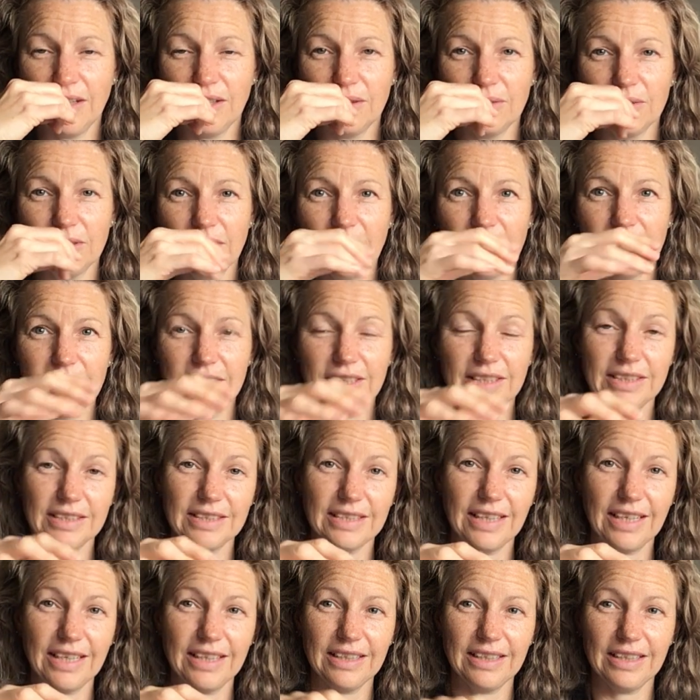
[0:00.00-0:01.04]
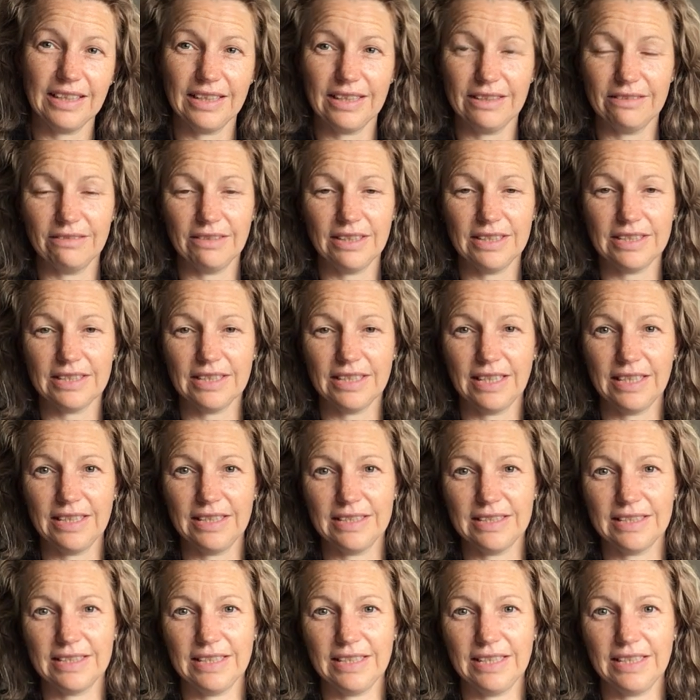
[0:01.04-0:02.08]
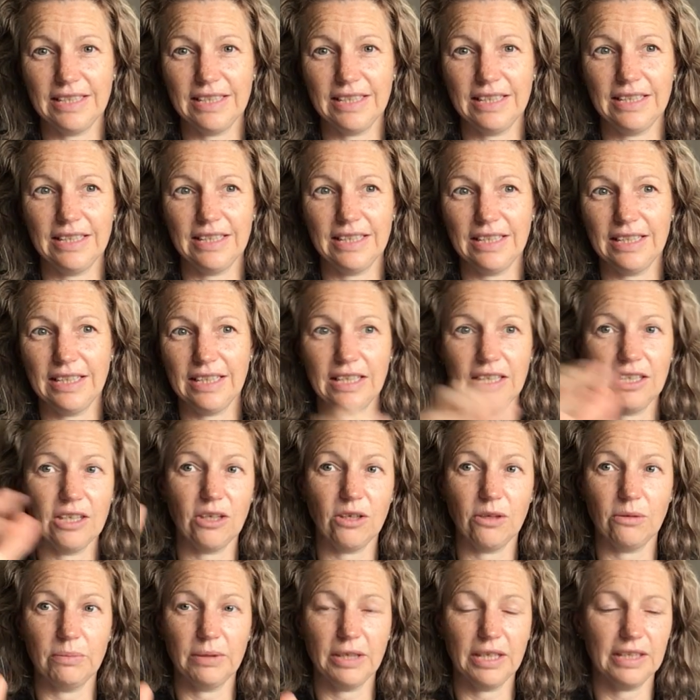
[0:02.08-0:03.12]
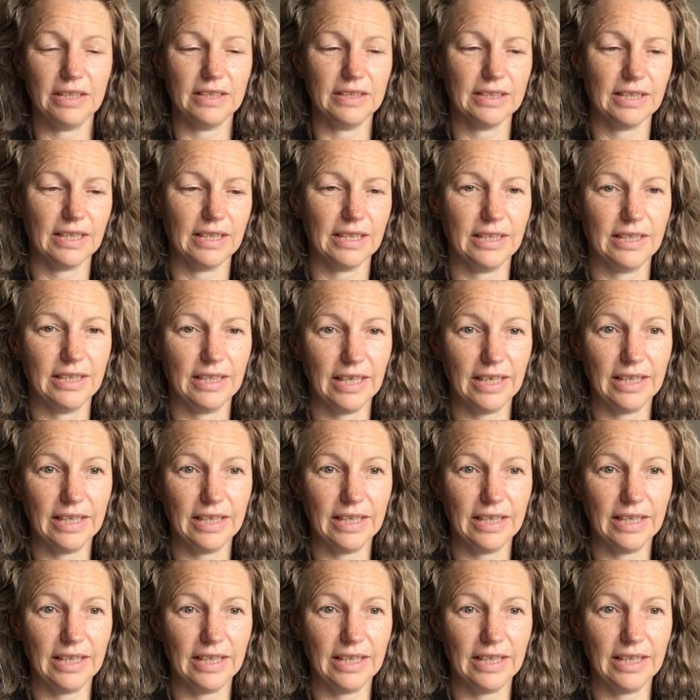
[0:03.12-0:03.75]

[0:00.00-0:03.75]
Hold it under your tongue, let it resonate and sink in, and then go about your day.